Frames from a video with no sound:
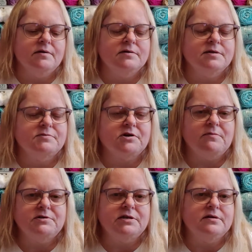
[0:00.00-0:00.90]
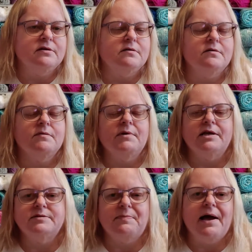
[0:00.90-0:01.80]
subscription
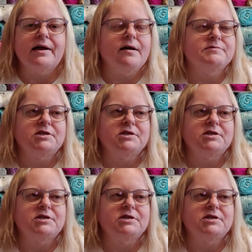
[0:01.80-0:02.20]
is back up.